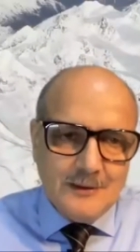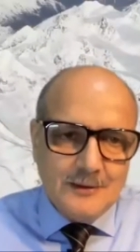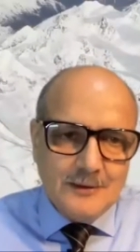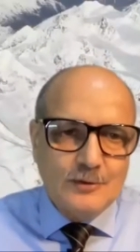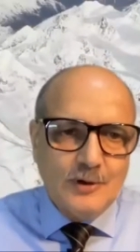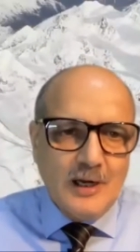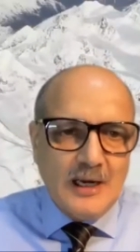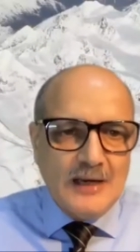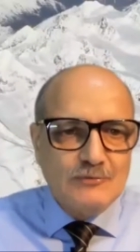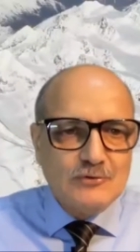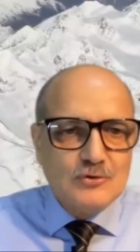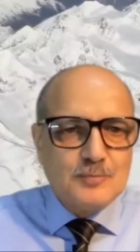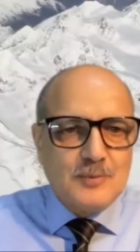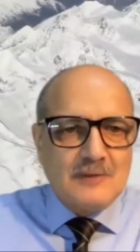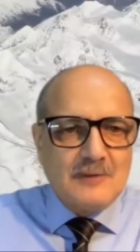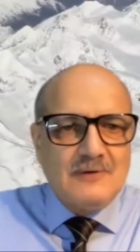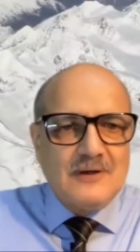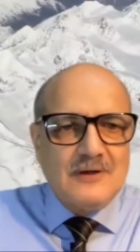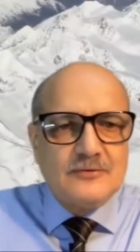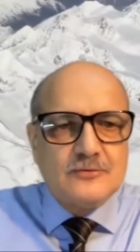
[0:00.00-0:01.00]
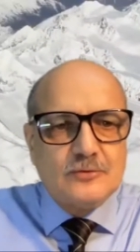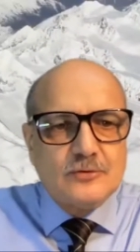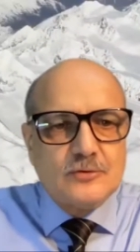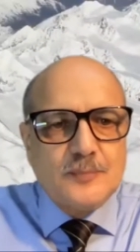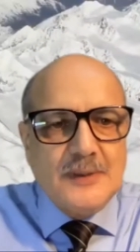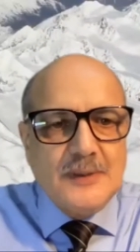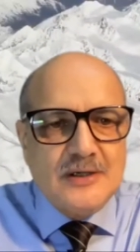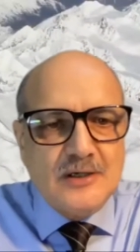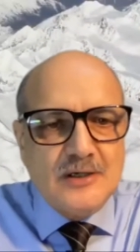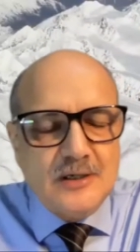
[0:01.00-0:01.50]
I was privileged to
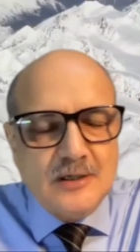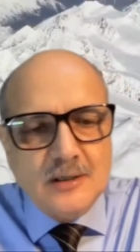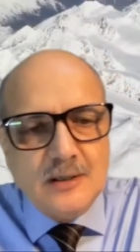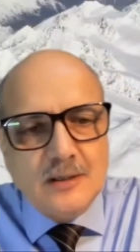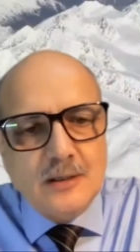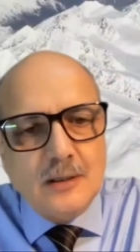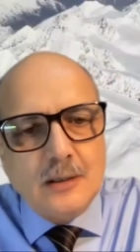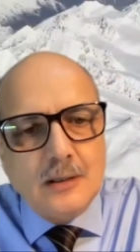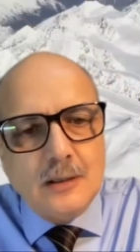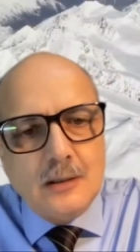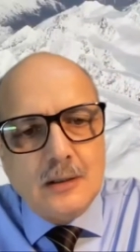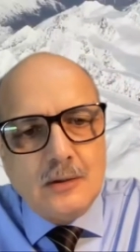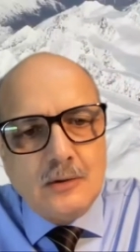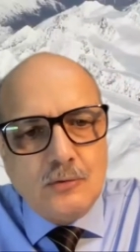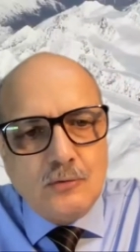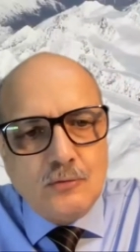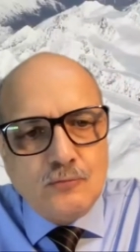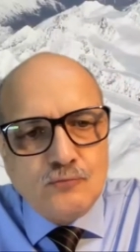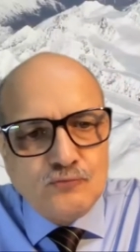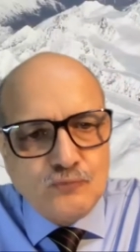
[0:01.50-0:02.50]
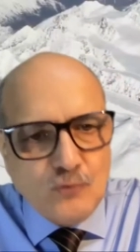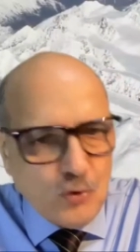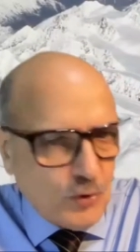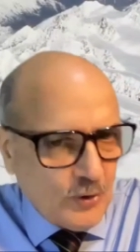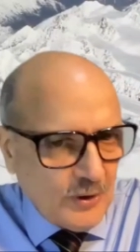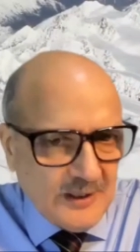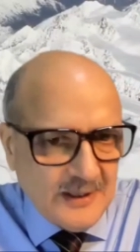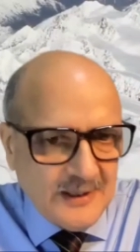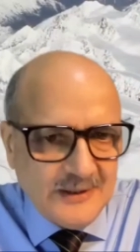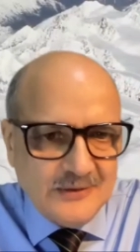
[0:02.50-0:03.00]
spend
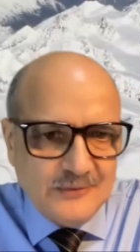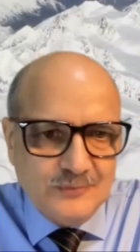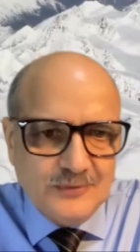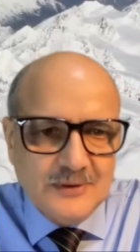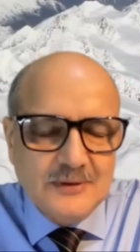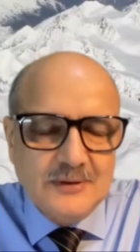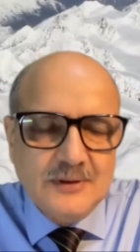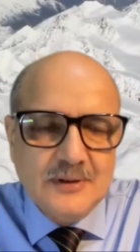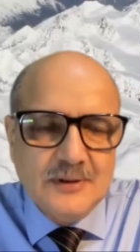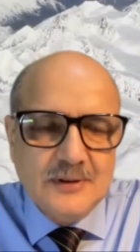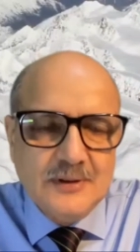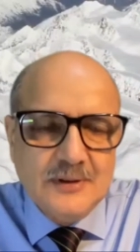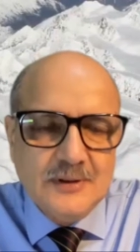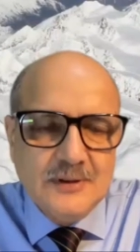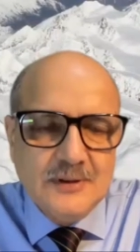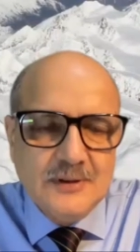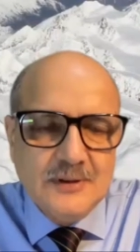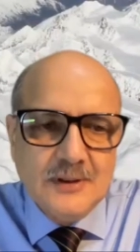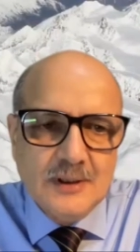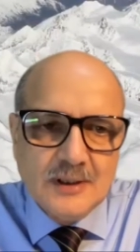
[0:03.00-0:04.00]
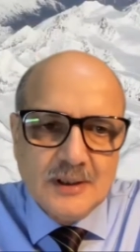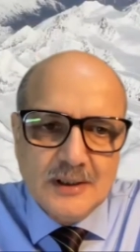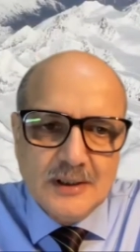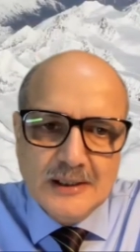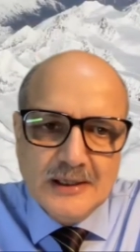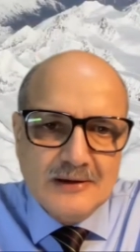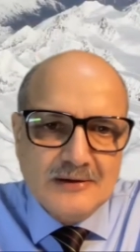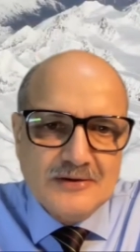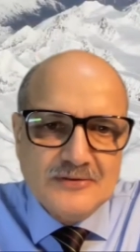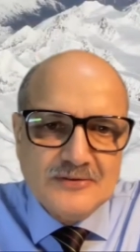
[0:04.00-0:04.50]
4 days with
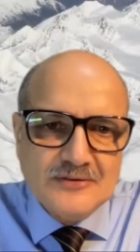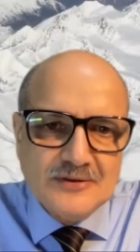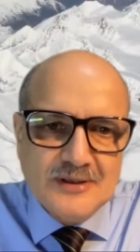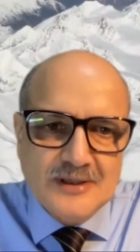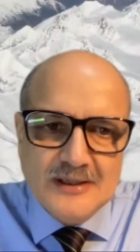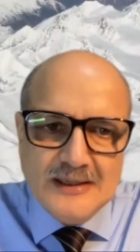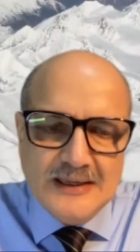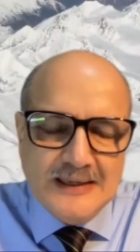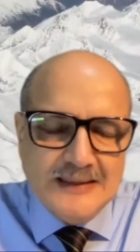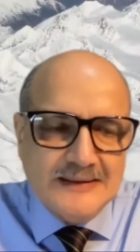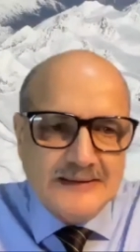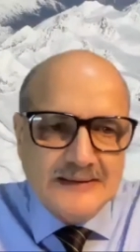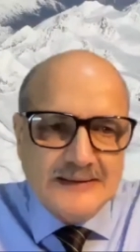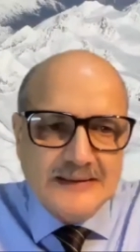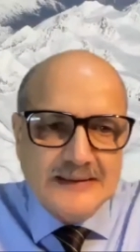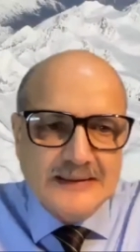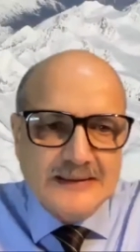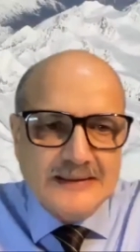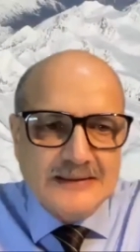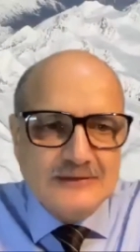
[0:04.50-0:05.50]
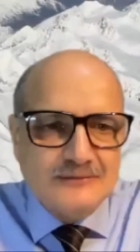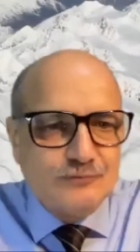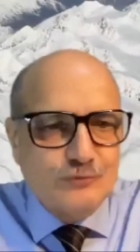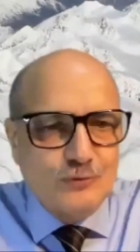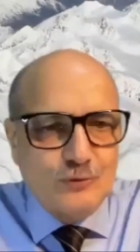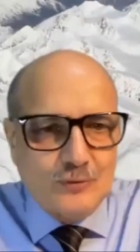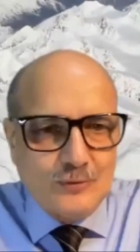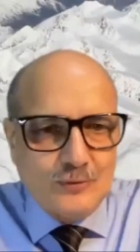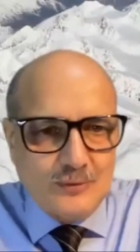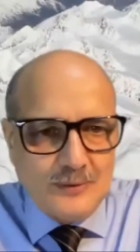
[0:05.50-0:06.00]
Colonel Rinchen in
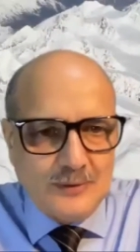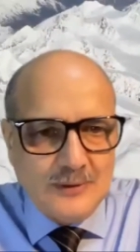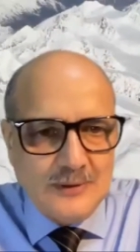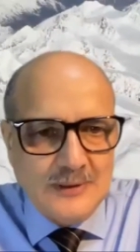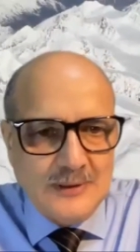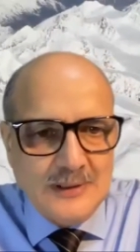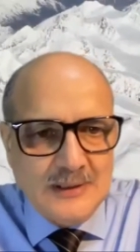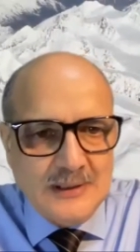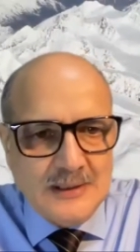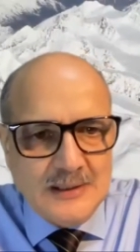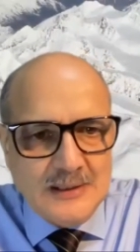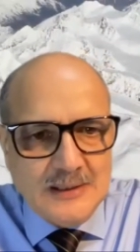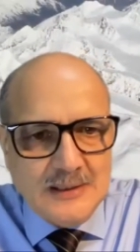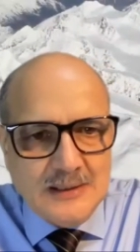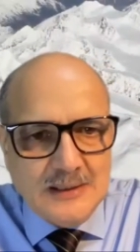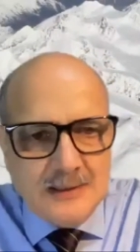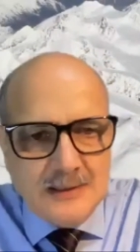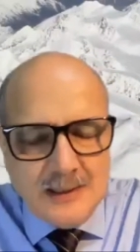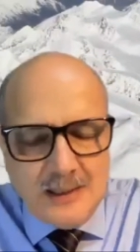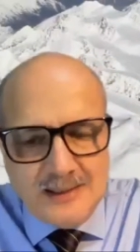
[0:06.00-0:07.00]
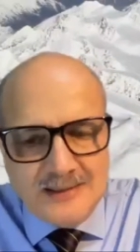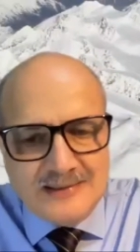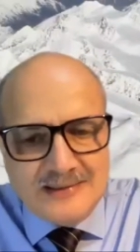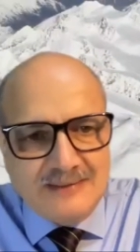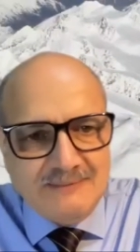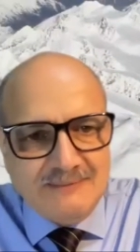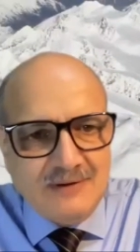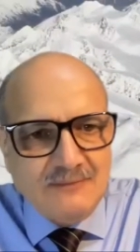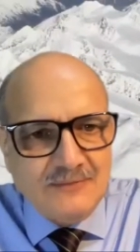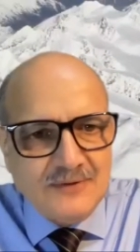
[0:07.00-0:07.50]
1984. I
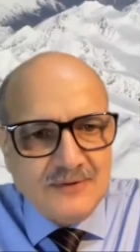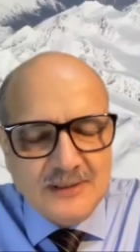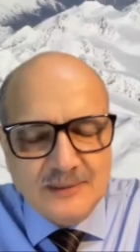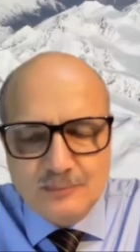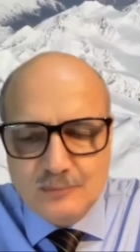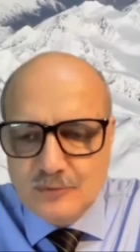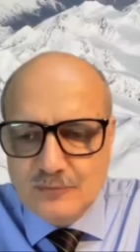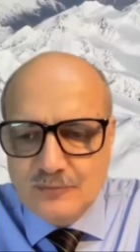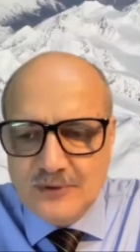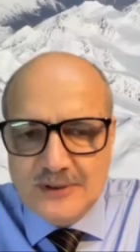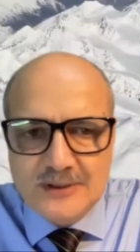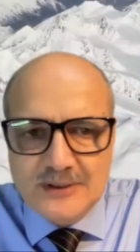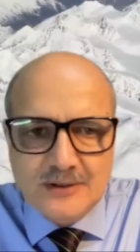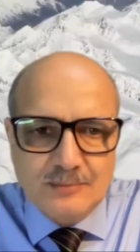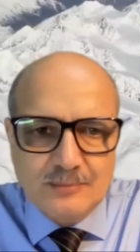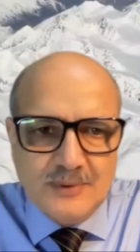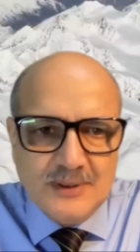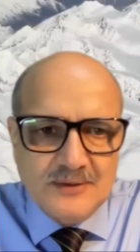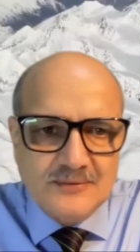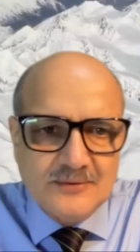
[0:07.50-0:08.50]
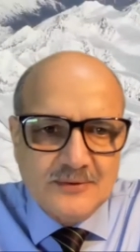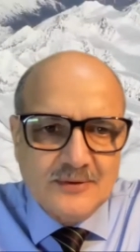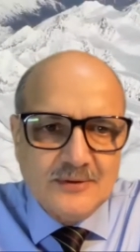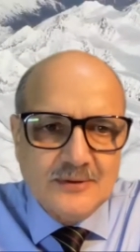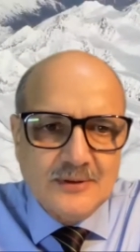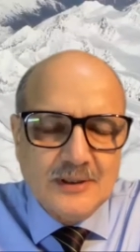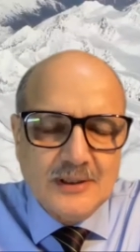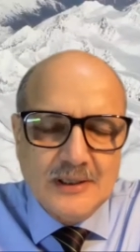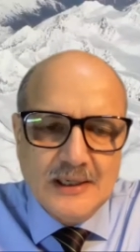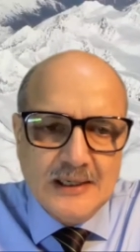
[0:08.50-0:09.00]
traveled with him to various
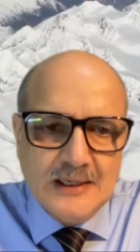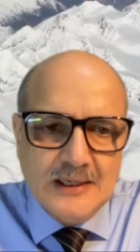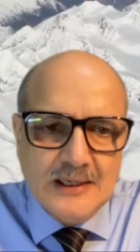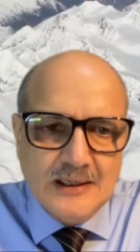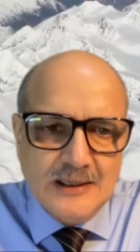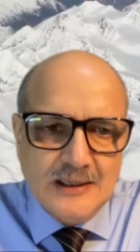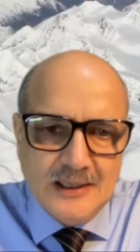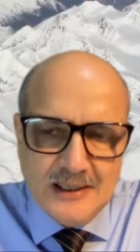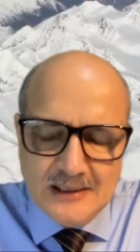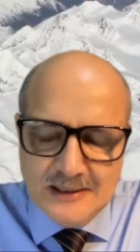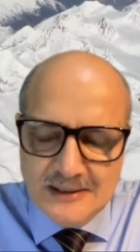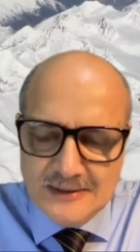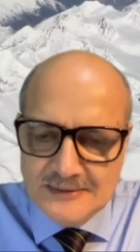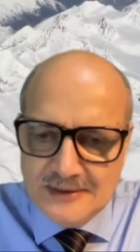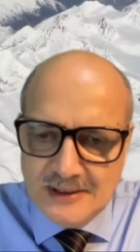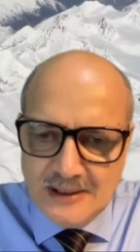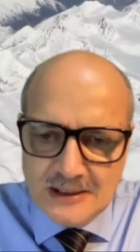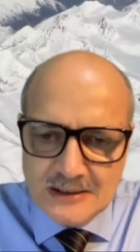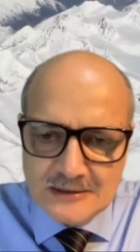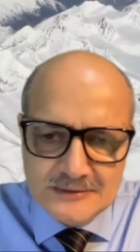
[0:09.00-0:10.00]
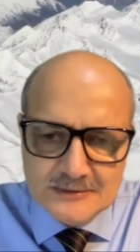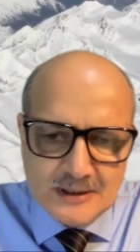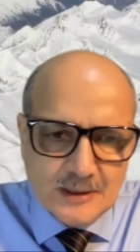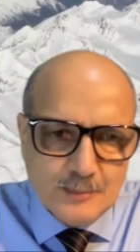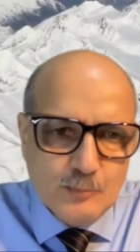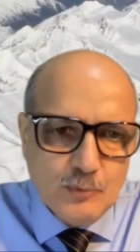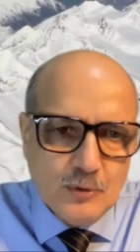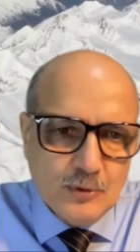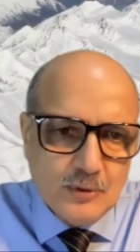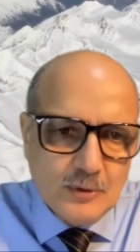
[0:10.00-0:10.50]
places in Leh,
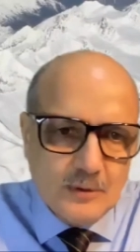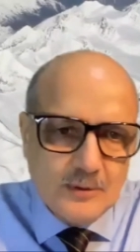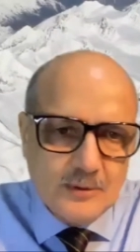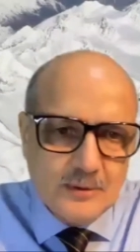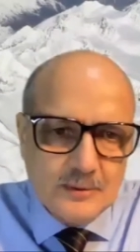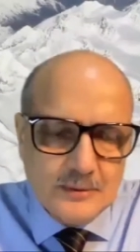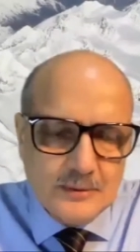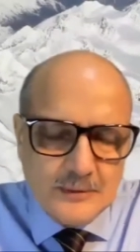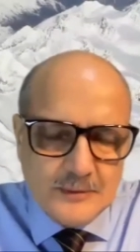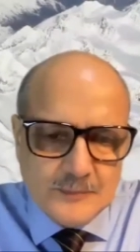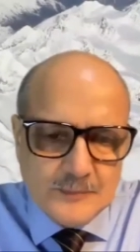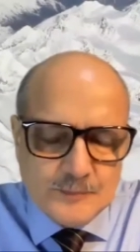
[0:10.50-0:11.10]
Ladakh, Darbuk.